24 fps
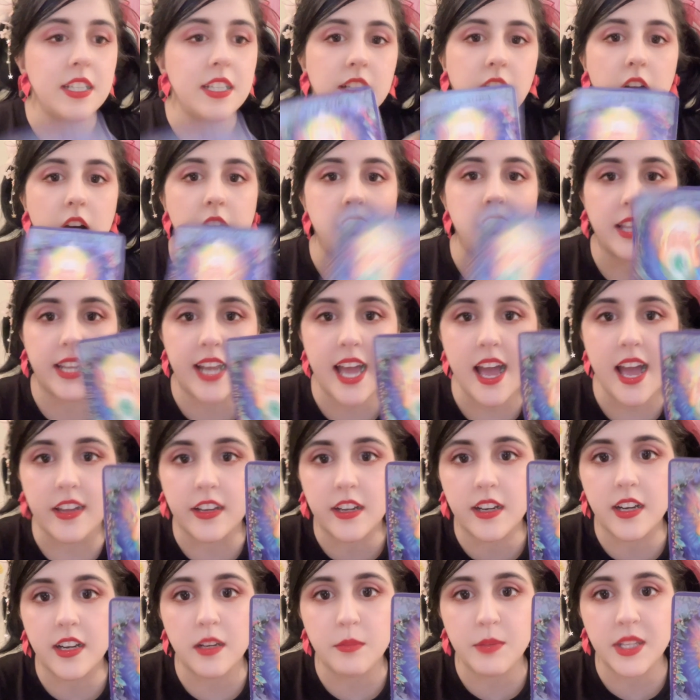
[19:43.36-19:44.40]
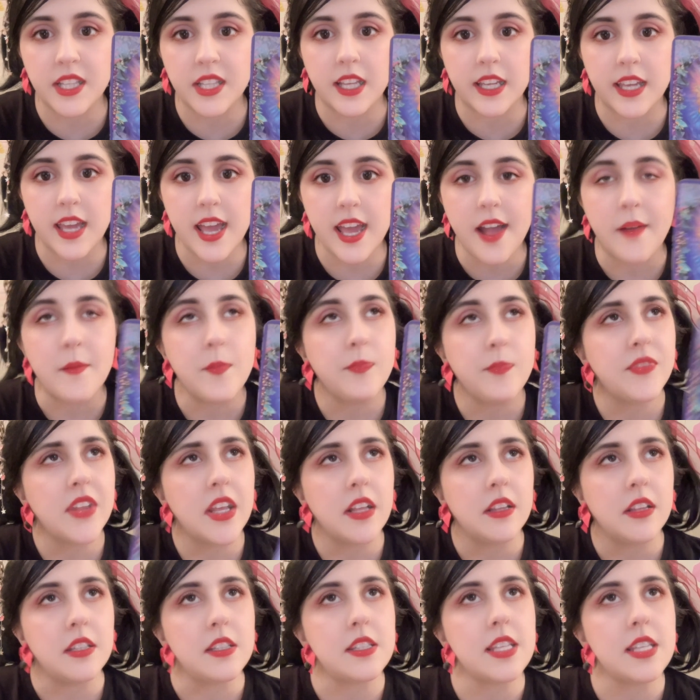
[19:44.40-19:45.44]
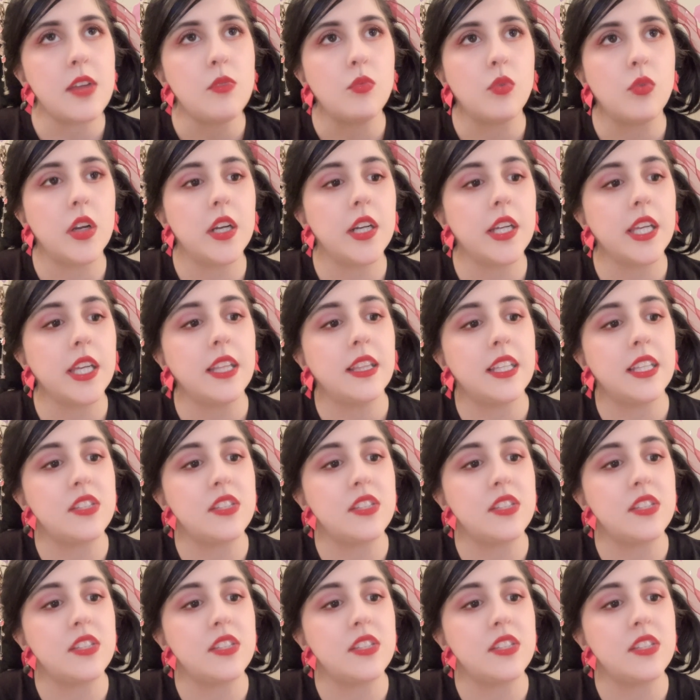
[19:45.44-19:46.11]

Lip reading: call it out. You're gonna be like, yeah, this ain't working,